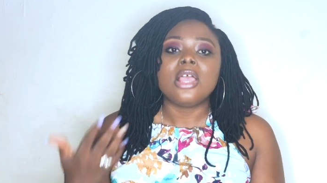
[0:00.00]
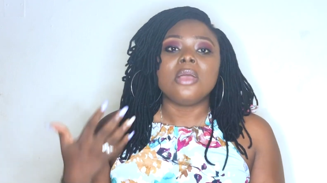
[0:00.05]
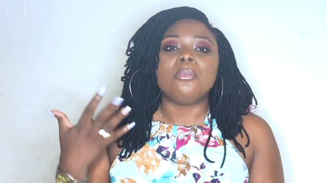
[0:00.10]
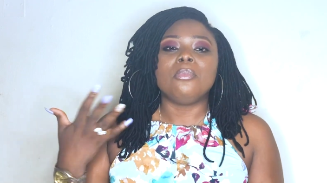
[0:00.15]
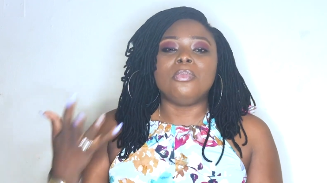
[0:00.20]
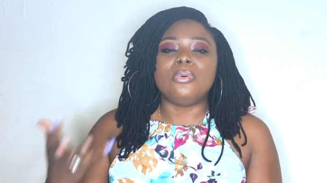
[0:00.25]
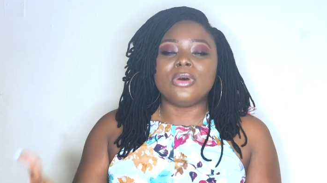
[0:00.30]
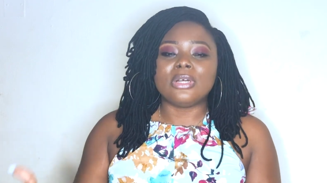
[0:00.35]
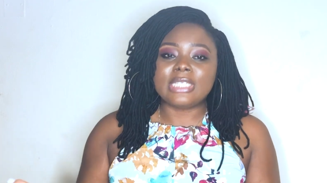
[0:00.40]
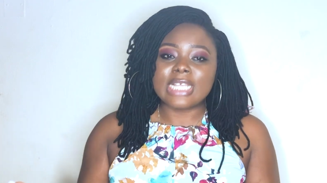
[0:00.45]

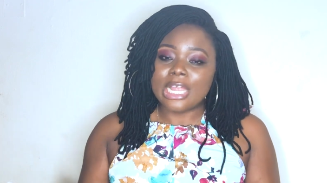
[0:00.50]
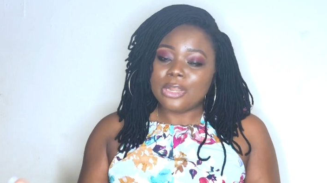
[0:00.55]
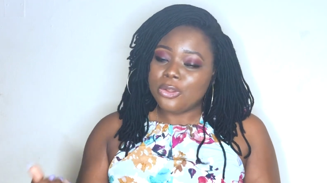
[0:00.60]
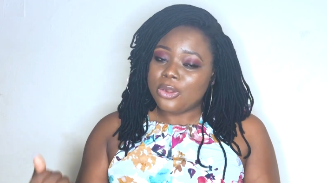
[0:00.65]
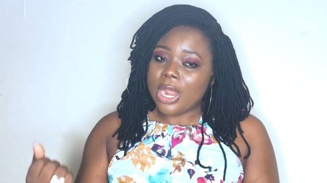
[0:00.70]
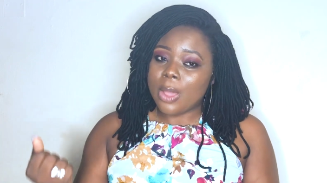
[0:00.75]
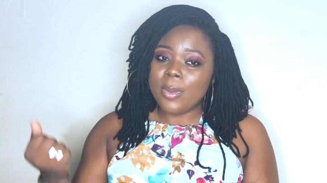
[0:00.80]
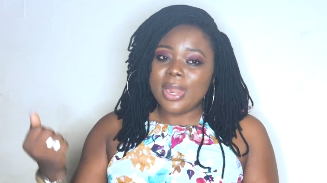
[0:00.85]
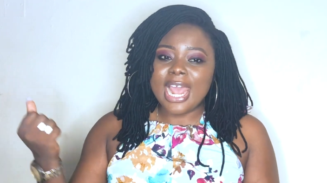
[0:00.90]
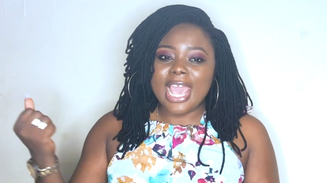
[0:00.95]
but I know
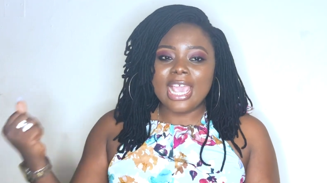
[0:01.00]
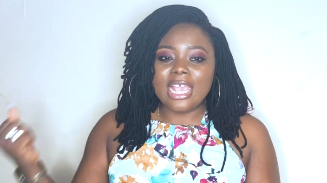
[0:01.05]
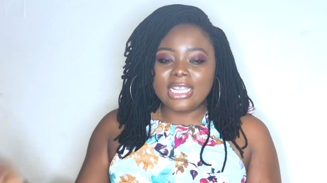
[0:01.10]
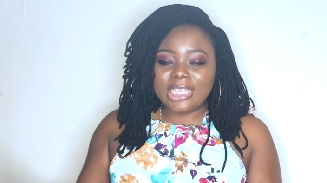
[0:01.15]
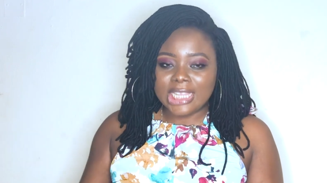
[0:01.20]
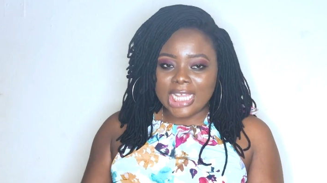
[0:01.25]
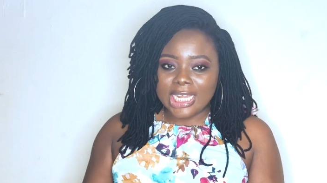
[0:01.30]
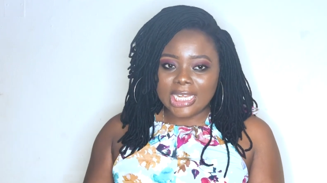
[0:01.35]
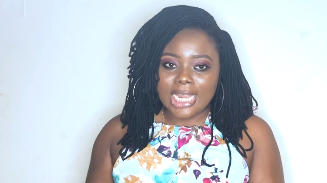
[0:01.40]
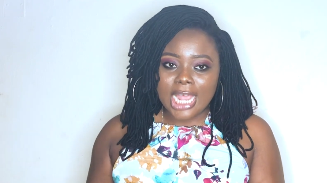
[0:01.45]
that when I
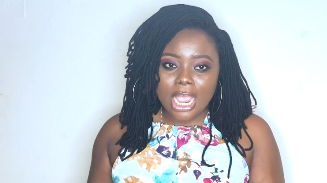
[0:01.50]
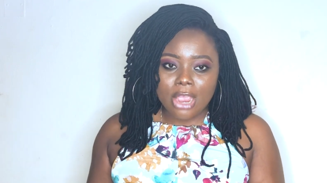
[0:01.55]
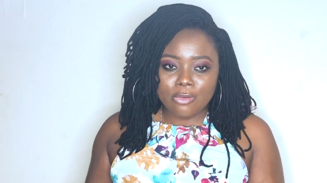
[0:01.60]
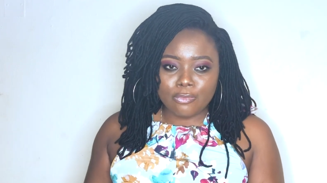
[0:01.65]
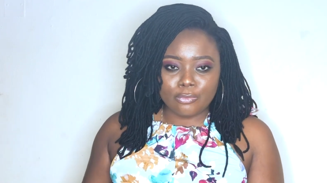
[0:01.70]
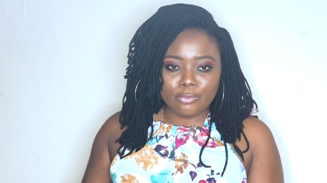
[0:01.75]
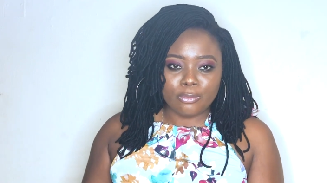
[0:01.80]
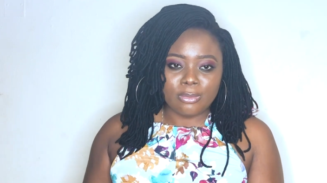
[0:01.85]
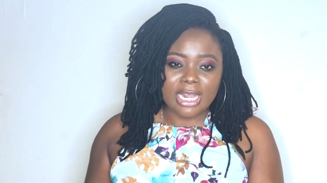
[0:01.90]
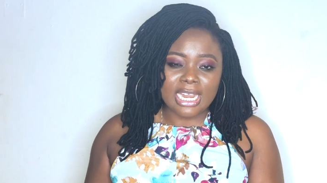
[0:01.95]
entered that
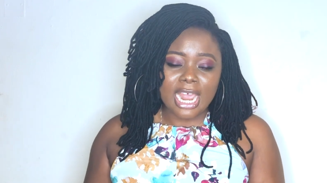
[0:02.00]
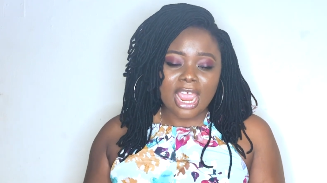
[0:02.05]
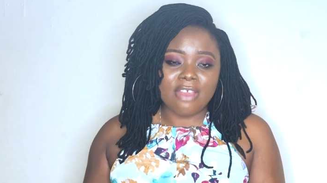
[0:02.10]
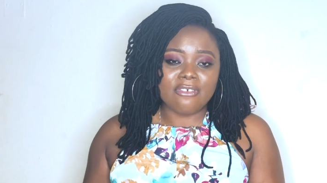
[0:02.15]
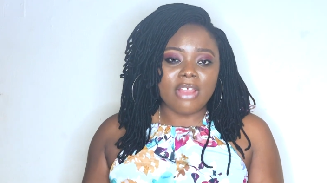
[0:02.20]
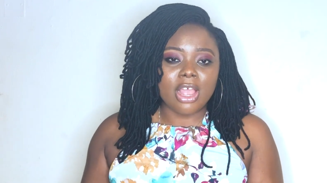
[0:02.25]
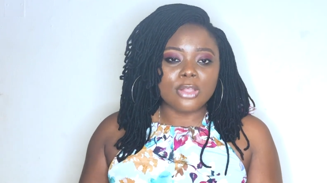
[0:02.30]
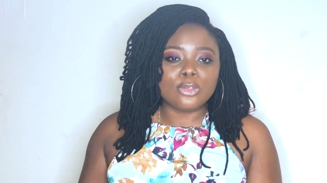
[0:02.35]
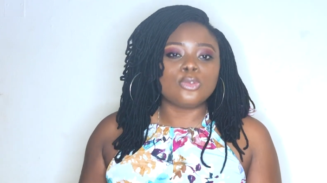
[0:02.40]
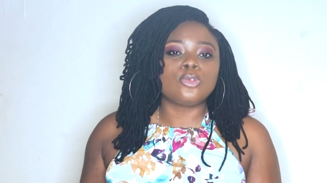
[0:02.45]
room that I
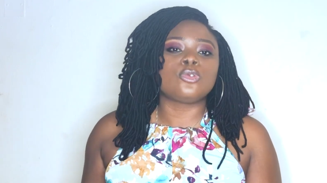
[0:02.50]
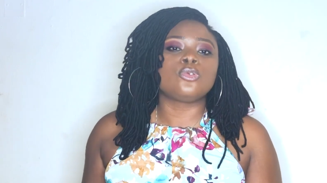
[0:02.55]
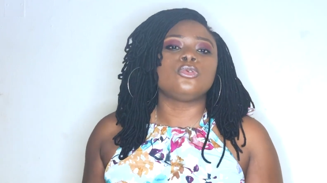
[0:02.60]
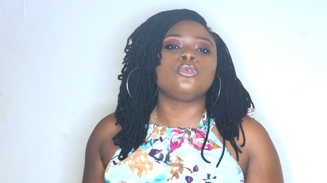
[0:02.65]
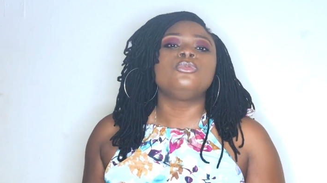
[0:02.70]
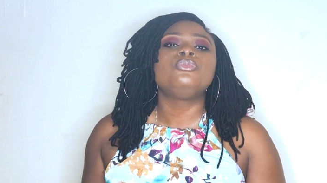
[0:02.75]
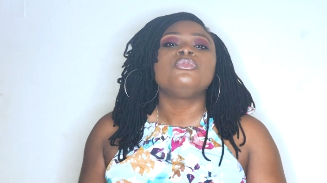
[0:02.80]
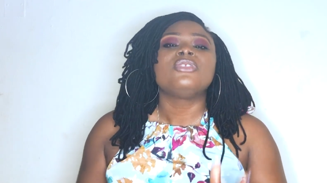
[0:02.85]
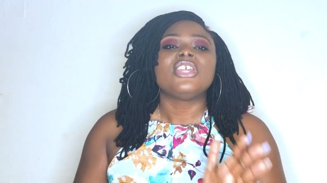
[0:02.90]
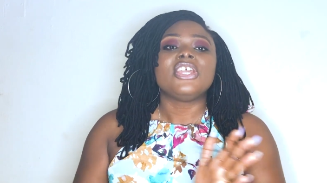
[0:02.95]
ran to,
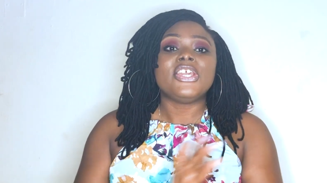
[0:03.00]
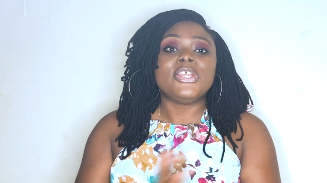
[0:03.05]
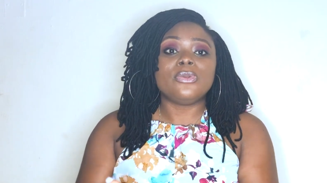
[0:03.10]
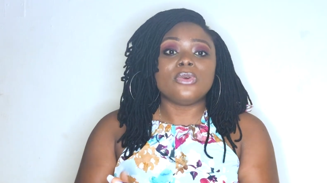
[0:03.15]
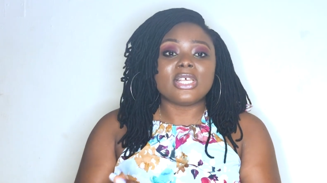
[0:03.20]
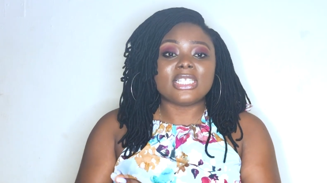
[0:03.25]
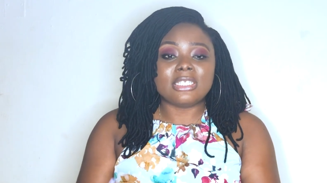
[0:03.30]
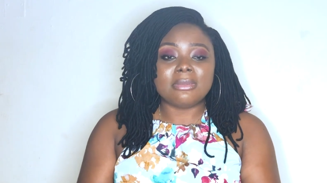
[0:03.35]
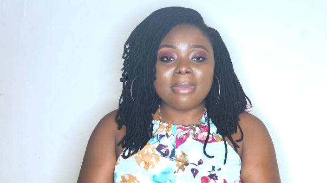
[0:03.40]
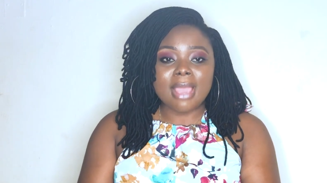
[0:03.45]
it
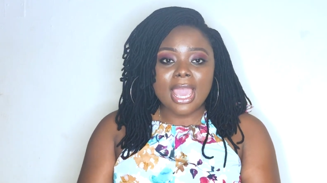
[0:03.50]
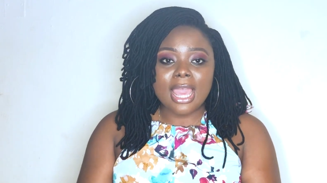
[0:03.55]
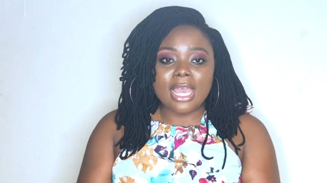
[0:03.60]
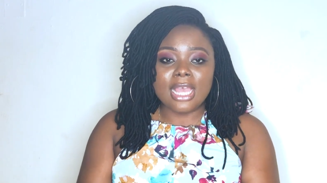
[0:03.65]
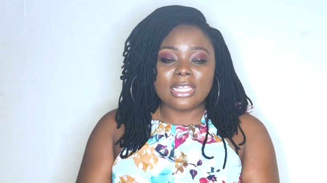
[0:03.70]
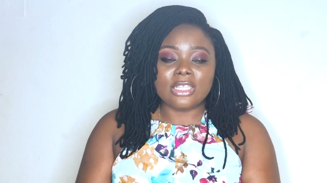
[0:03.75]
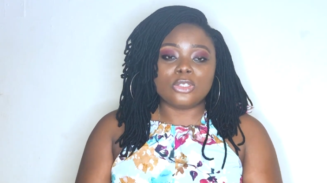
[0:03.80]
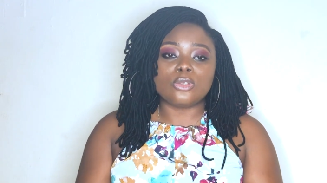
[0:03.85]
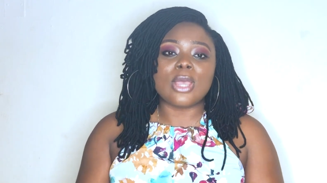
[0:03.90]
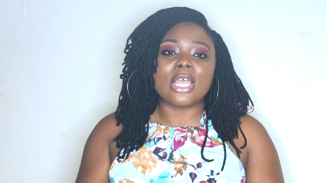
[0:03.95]
was in my
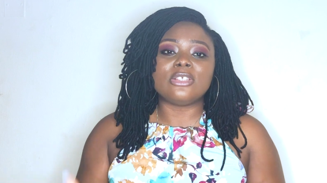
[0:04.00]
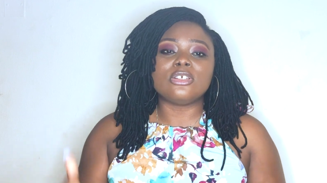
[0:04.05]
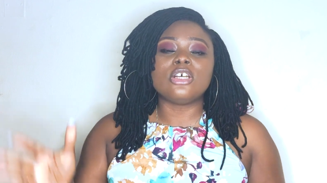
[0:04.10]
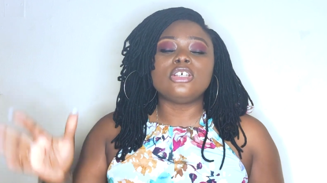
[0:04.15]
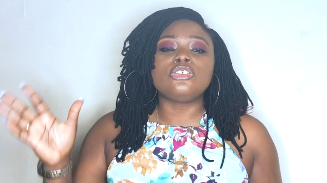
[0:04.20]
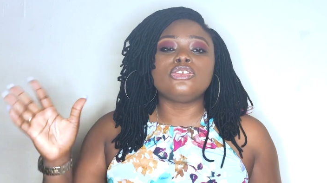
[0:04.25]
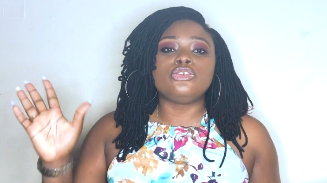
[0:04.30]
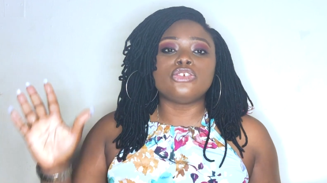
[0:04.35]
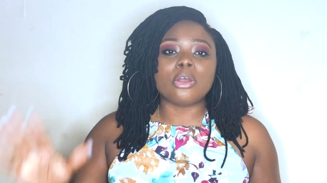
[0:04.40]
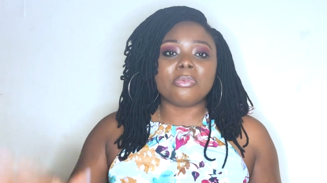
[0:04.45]
hand. So I
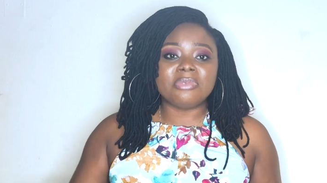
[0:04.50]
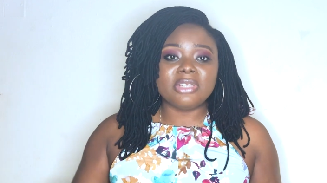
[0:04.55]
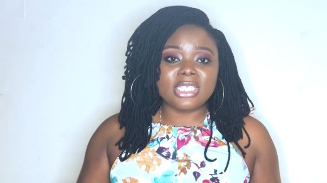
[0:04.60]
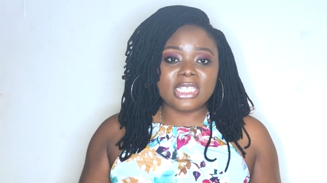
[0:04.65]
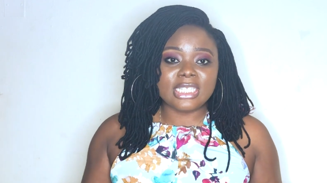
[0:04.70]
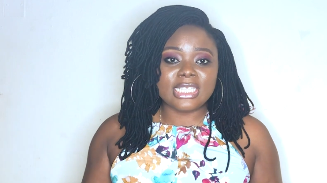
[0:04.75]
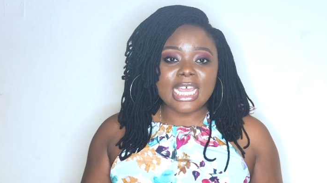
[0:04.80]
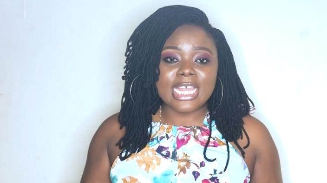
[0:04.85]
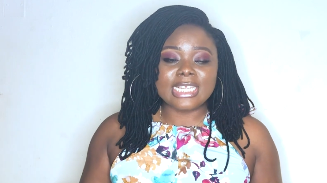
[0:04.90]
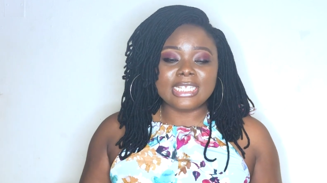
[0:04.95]
just dropped it
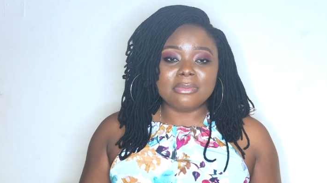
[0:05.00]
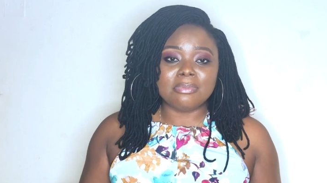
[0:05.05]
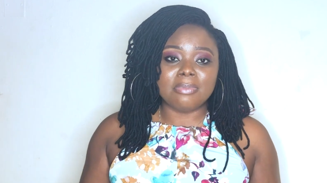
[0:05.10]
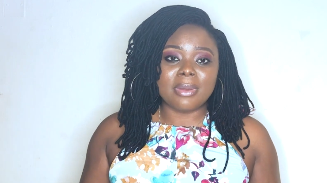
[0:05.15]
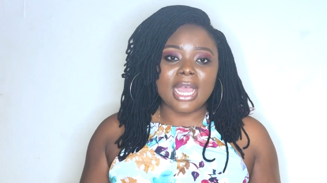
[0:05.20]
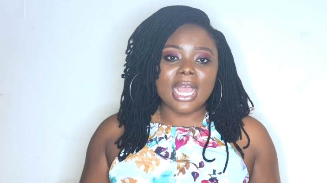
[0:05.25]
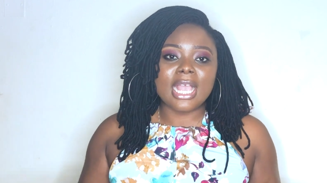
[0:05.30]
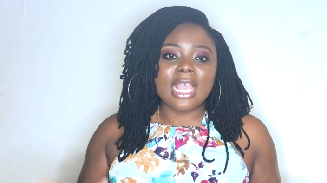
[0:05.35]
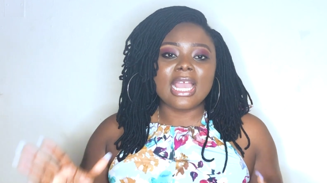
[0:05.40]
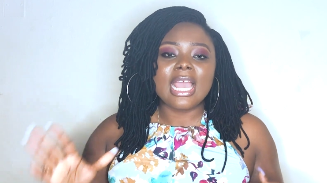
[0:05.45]
inside the
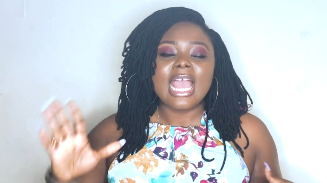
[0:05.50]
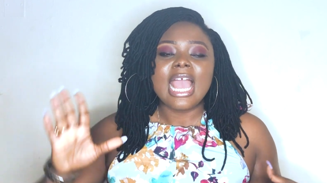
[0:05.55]
bag.